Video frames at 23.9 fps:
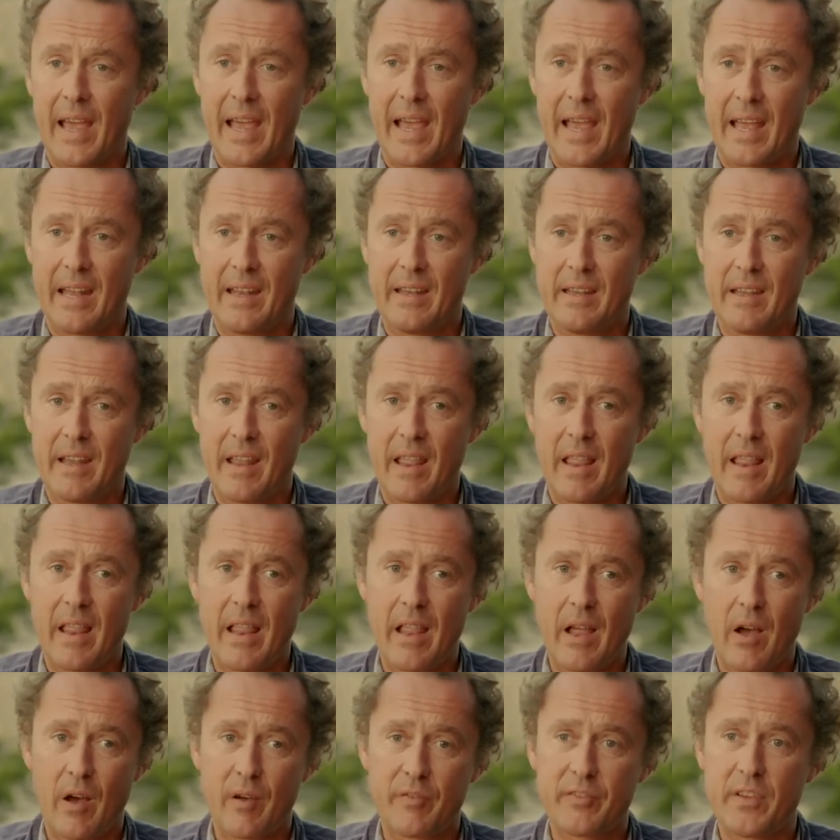And
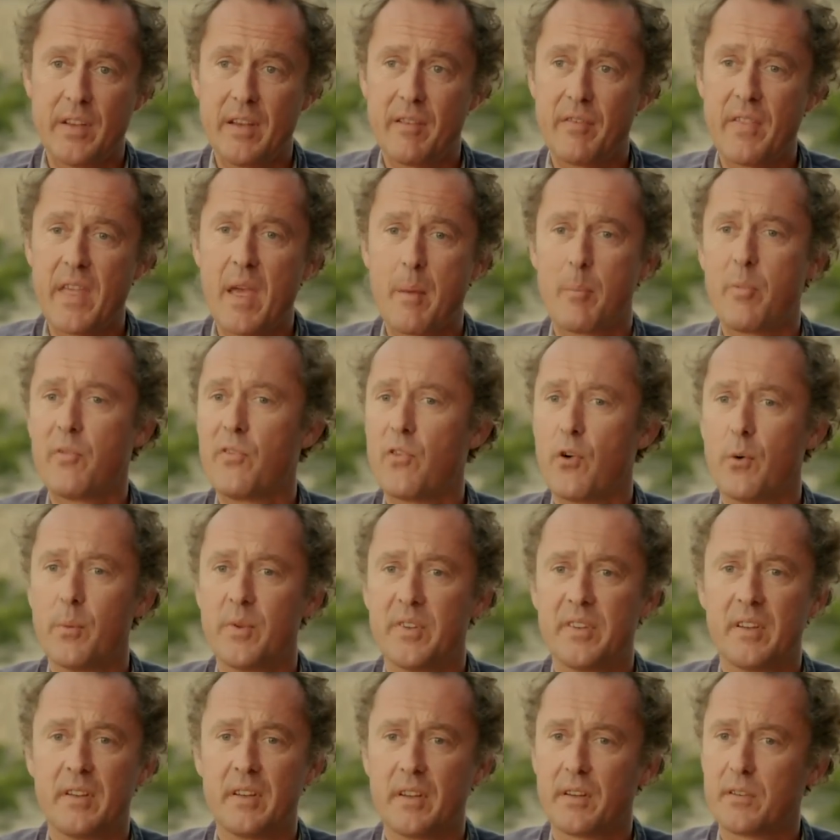often, if their
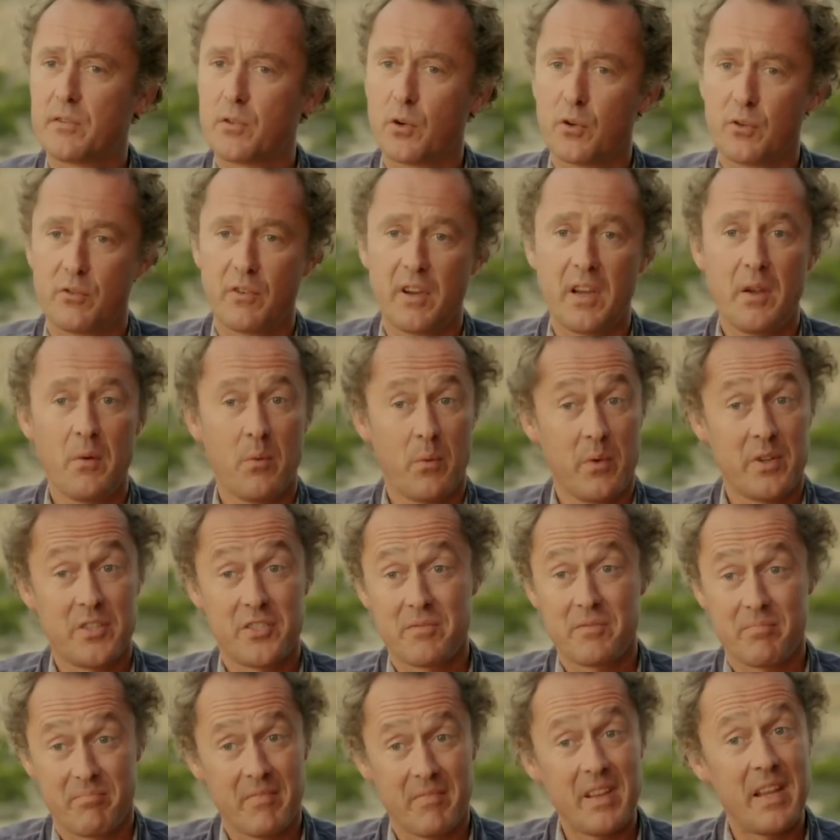performance is extraordinary,
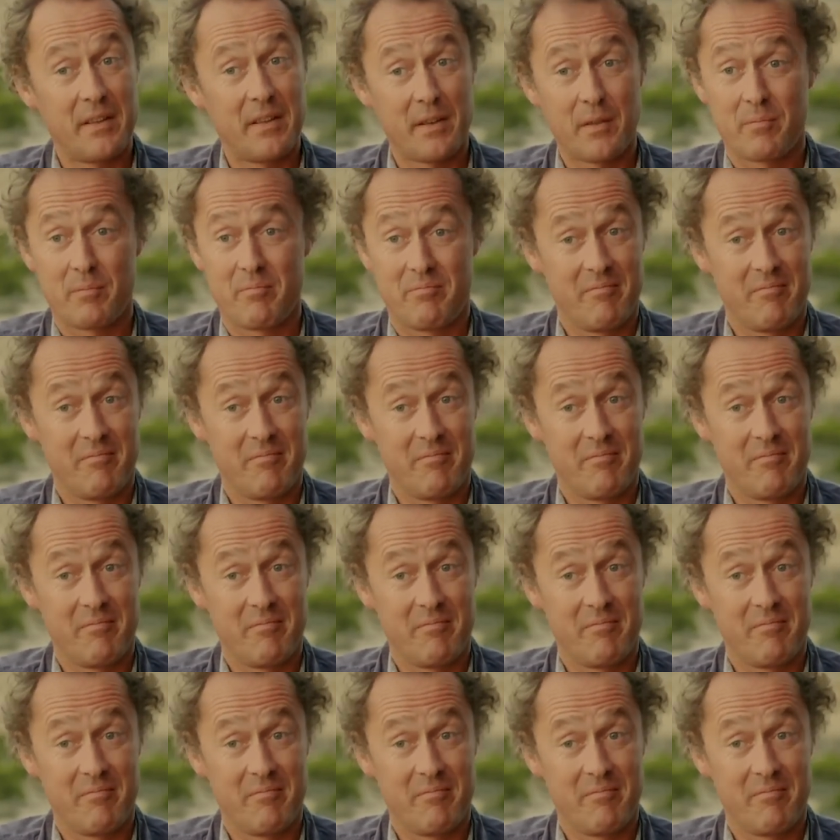which is